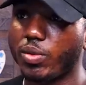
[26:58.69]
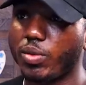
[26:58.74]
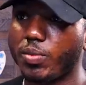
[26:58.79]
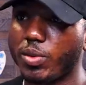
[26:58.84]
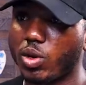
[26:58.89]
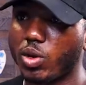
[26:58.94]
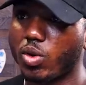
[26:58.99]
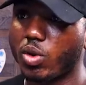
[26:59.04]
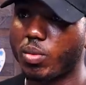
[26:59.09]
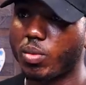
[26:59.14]

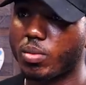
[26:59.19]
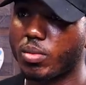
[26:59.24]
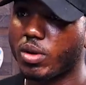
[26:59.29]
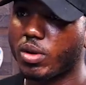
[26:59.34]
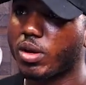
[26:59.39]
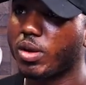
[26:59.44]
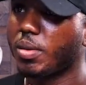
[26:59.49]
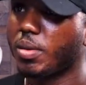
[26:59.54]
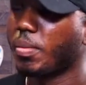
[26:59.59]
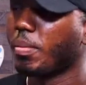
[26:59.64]
become
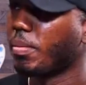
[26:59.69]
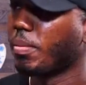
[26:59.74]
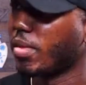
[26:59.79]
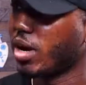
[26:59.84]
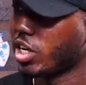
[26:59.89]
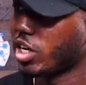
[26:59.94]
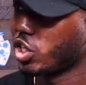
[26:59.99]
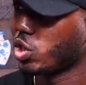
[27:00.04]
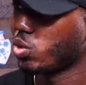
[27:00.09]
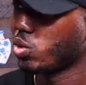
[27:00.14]

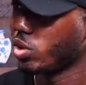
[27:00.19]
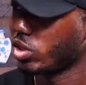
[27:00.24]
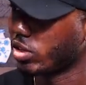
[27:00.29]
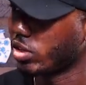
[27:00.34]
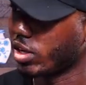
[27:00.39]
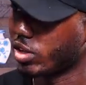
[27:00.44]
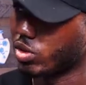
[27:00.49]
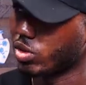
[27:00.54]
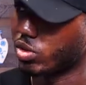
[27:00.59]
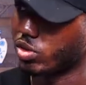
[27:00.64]
match with
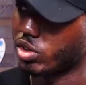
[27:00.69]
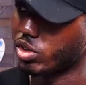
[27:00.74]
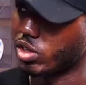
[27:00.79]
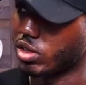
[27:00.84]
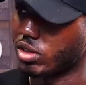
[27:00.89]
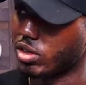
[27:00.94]
technology,